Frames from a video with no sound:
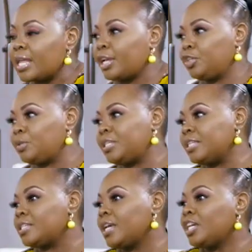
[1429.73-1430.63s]
like you
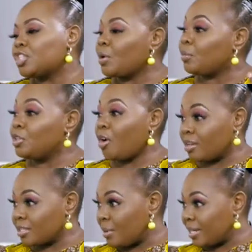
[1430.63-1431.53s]
did. So I'm going to
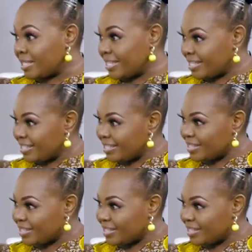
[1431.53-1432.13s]
ask my assistant